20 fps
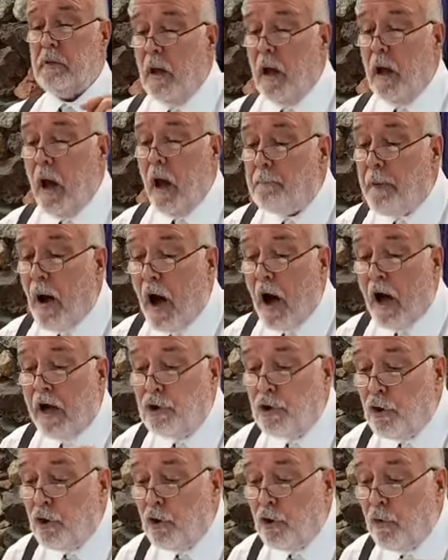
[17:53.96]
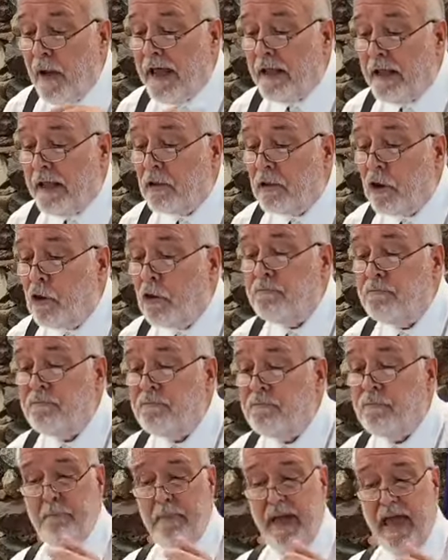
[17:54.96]
upon you and learn
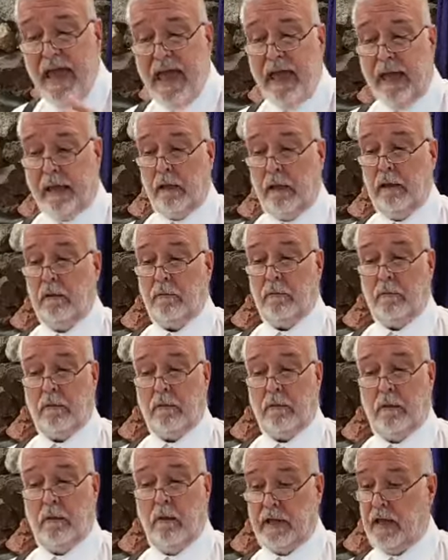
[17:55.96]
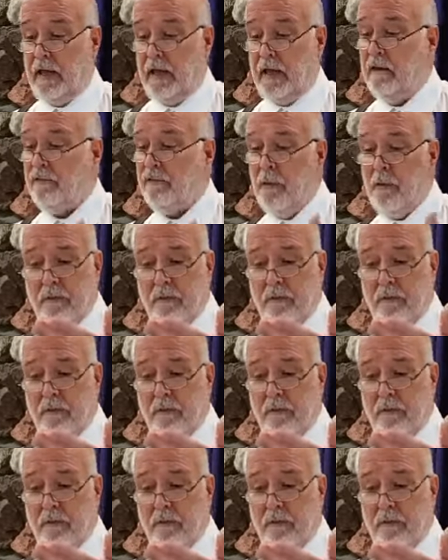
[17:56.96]
from me. Okay,